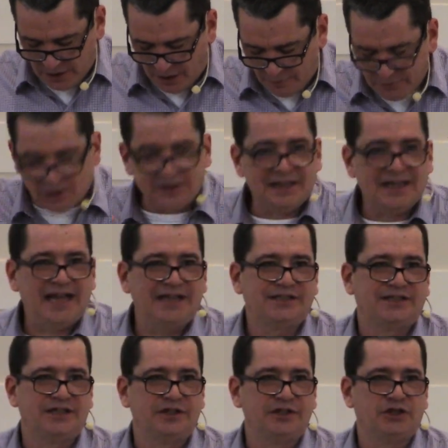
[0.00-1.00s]
of the
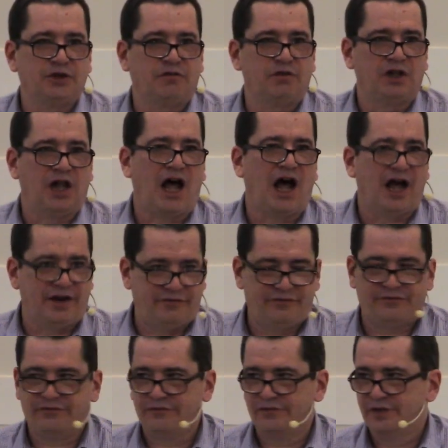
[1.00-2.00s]
lessons of
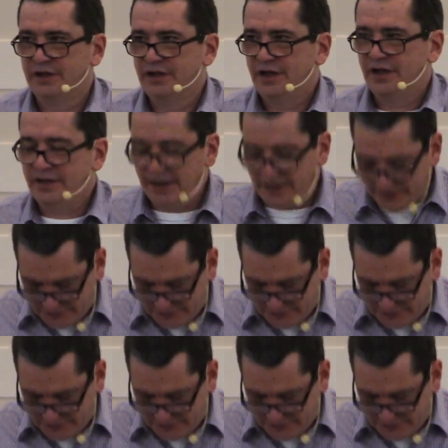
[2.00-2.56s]
life that